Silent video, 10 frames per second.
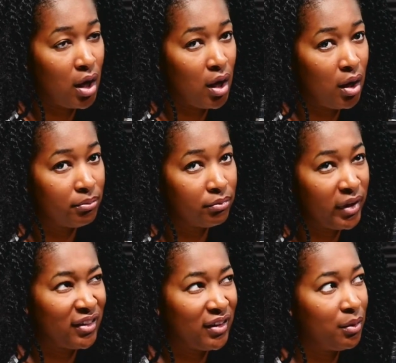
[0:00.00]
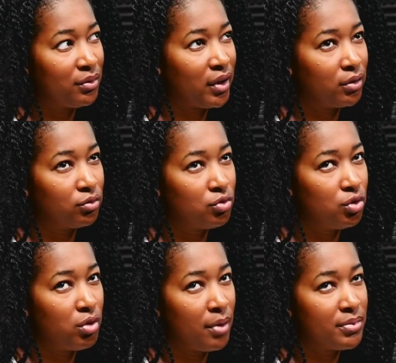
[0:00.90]
Um, I think it was like
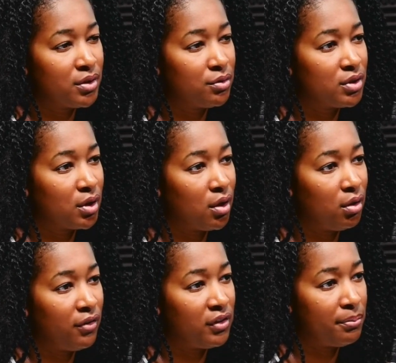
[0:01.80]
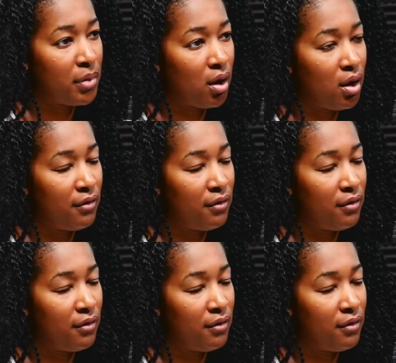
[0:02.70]
two episodes ago of the mm-hmm.